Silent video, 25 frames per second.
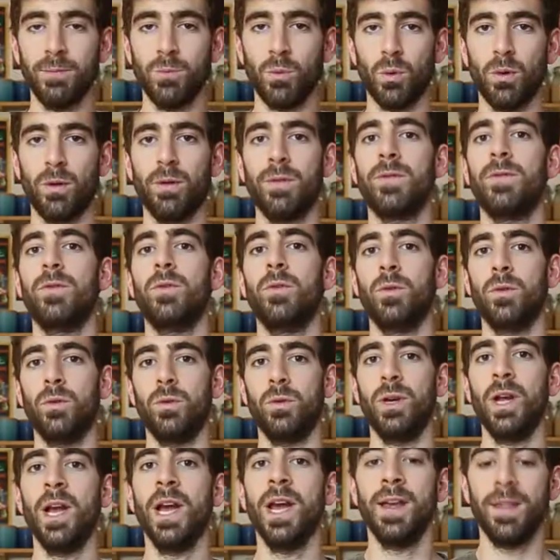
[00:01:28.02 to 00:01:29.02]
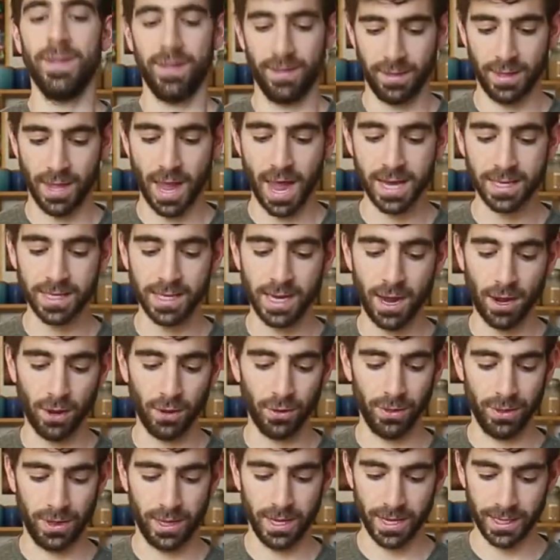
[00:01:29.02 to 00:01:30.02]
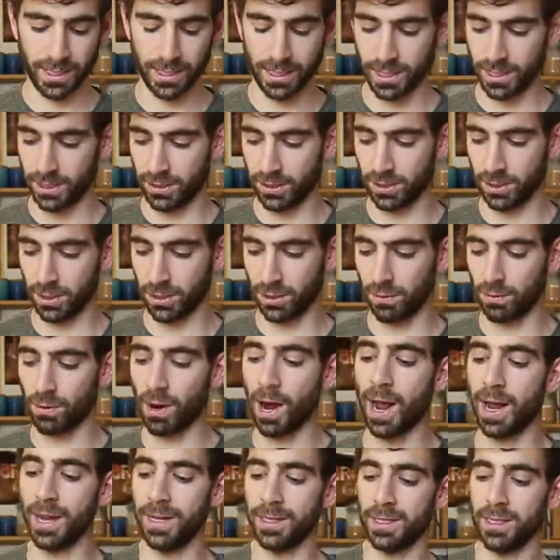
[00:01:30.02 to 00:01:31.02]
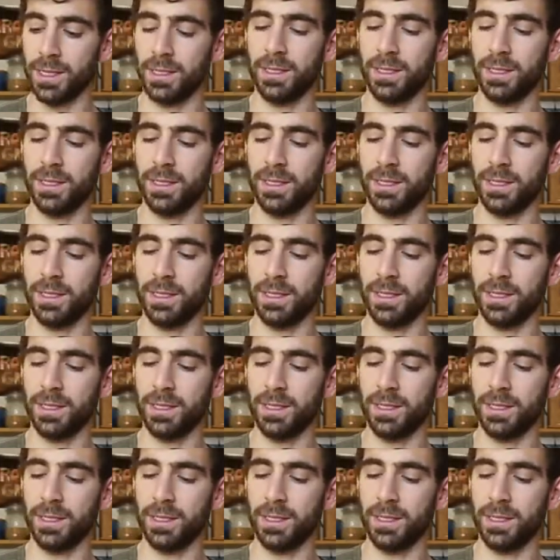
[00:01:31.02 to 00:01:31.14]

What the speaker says: more food. And that's how this is going to rise.